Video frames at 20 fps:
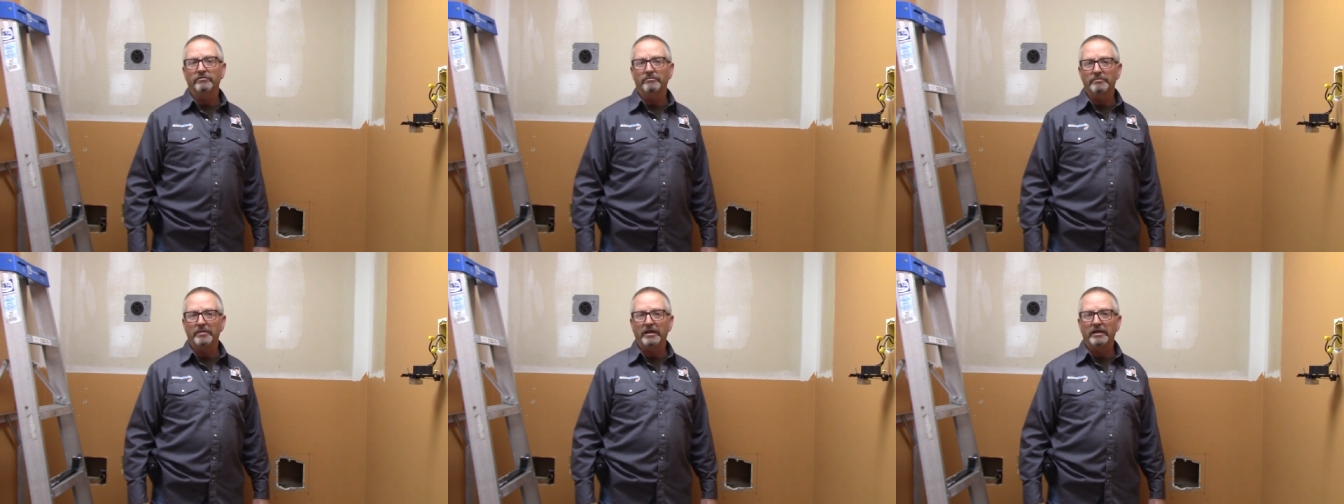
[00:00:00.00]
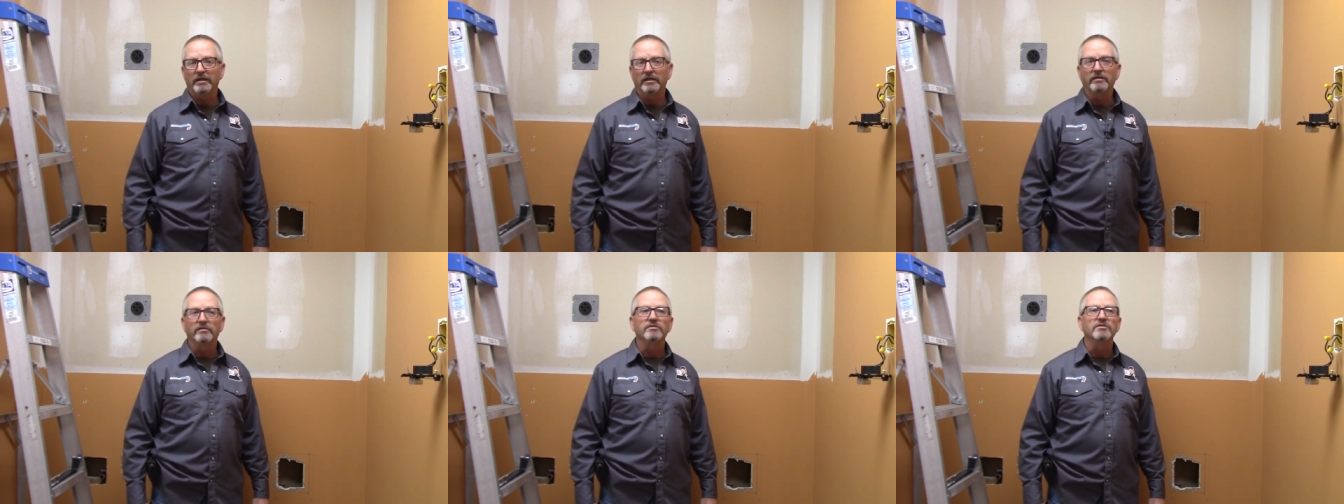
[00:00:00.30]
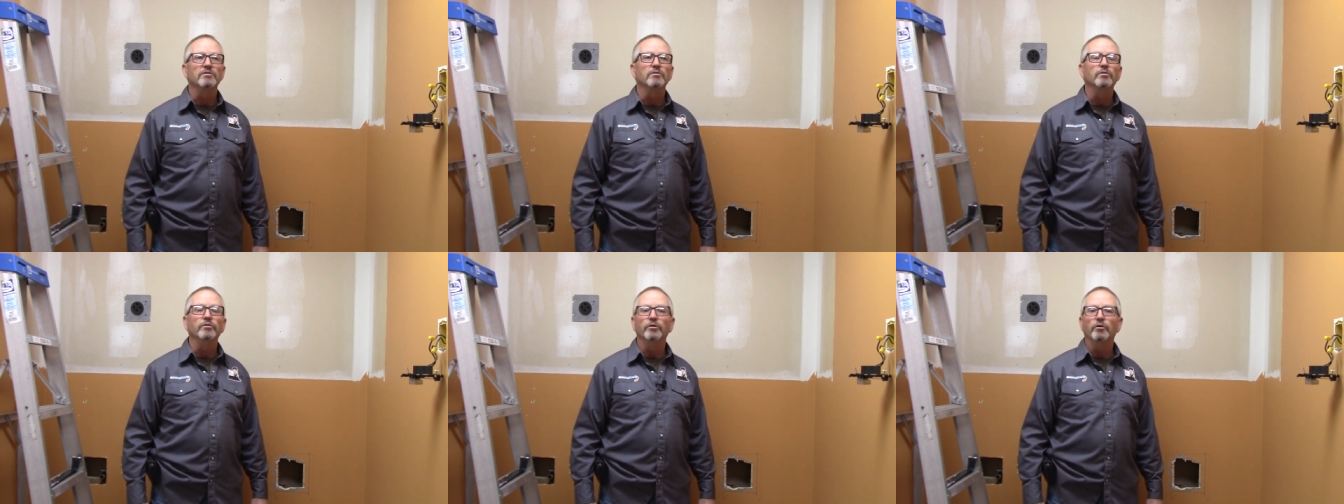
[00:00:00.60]
made it
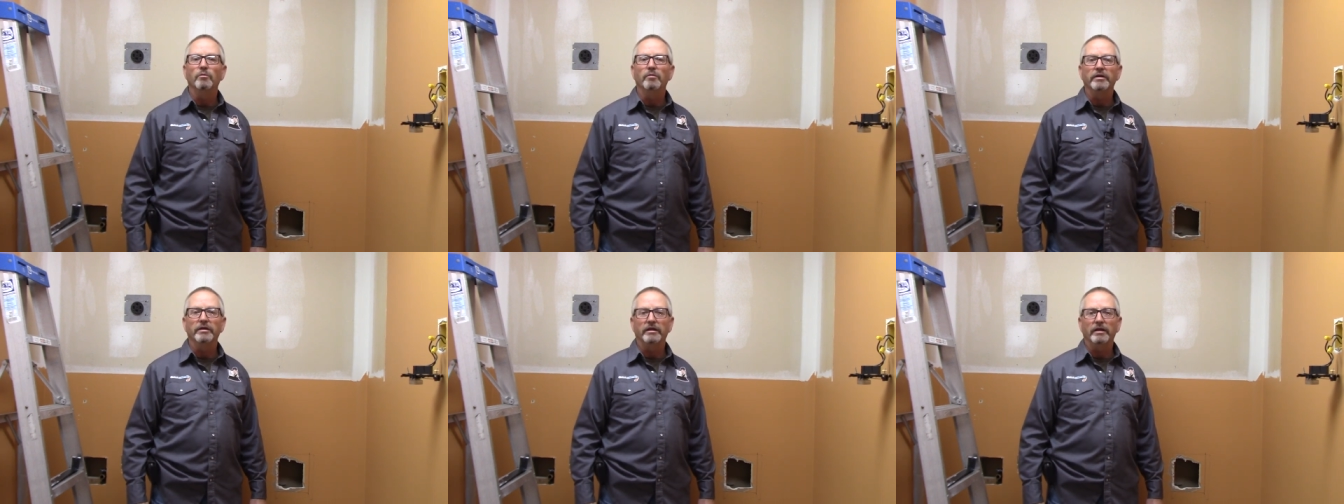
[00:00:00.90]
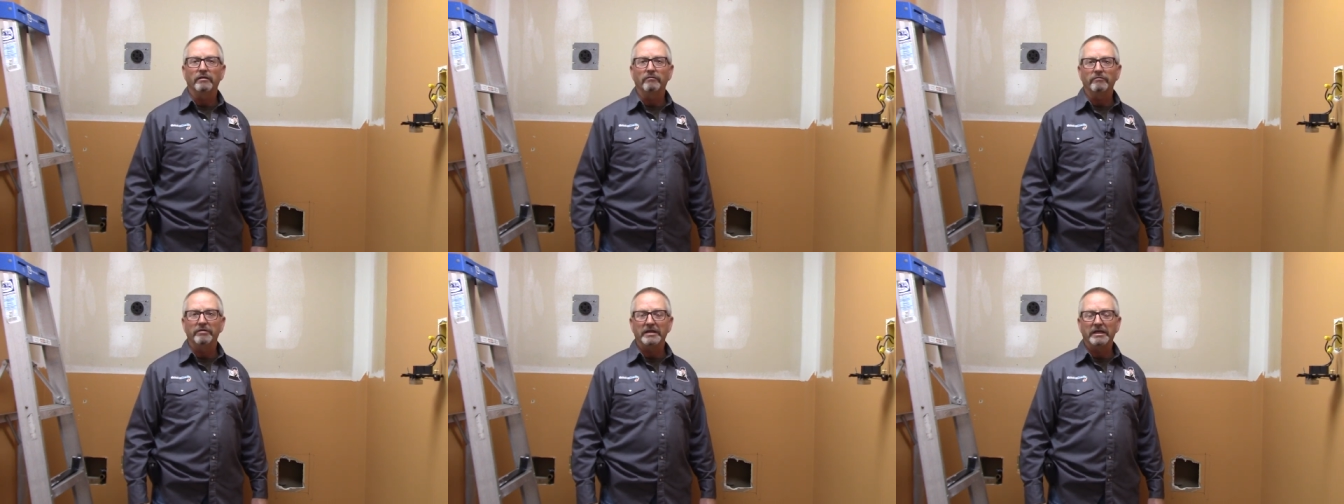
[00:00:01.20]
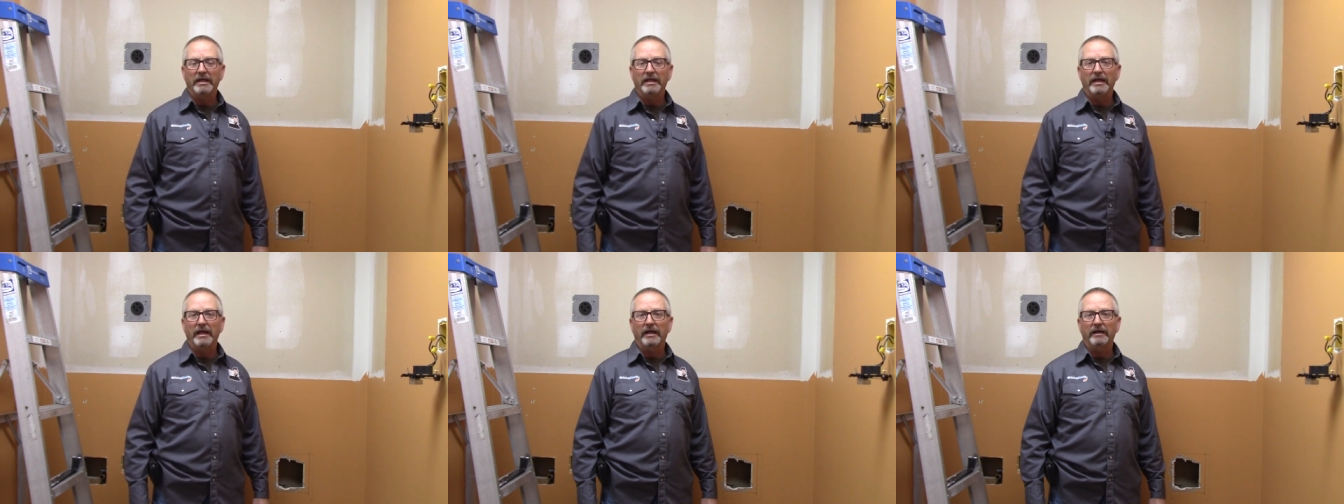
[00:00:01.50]
so nobody can
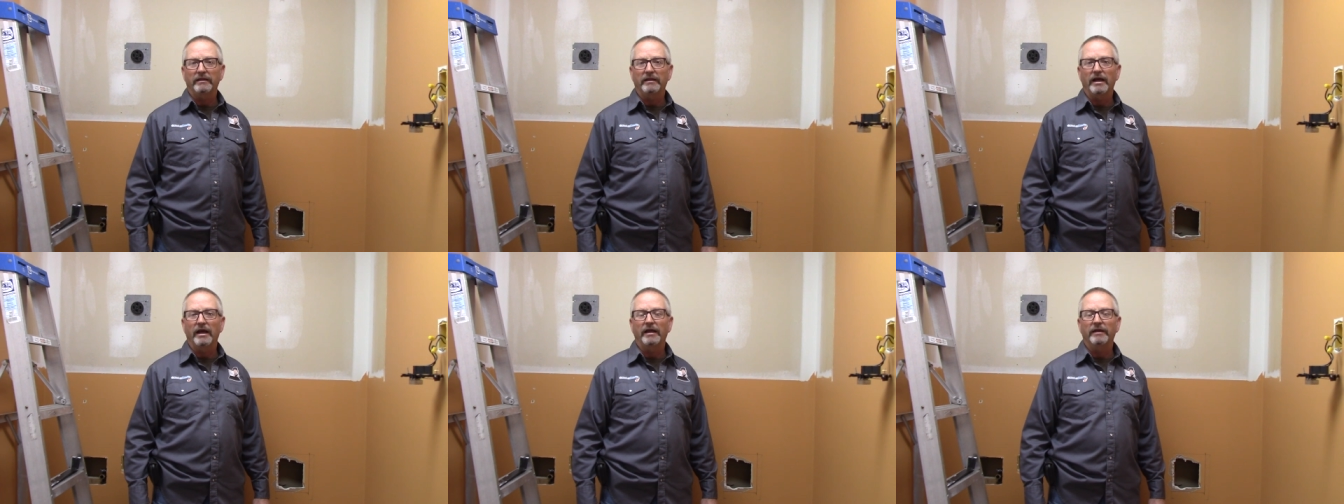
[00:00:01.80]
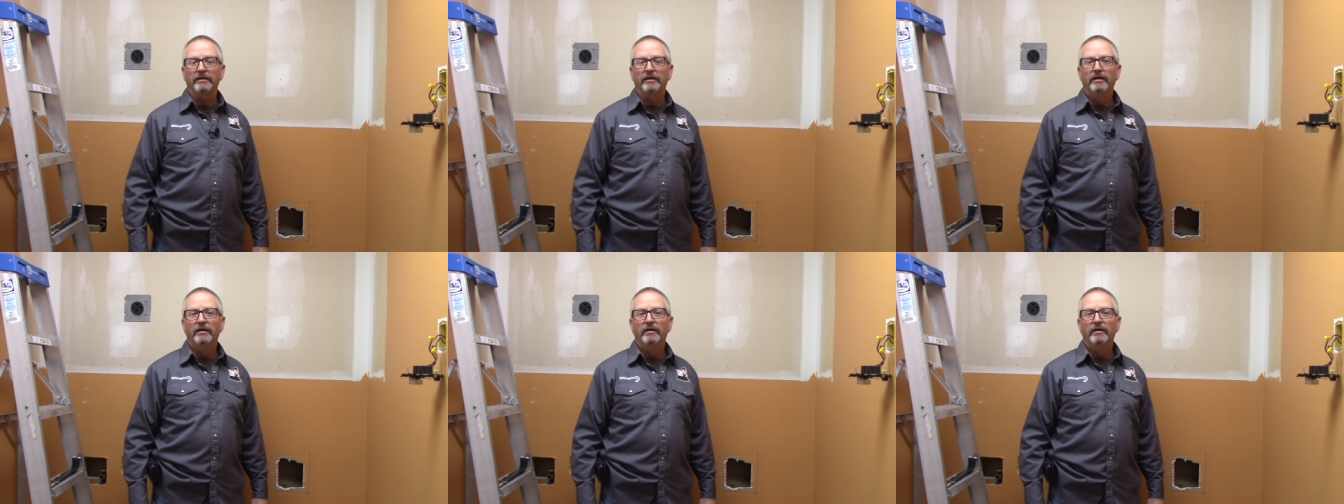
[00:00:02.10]
reconnect that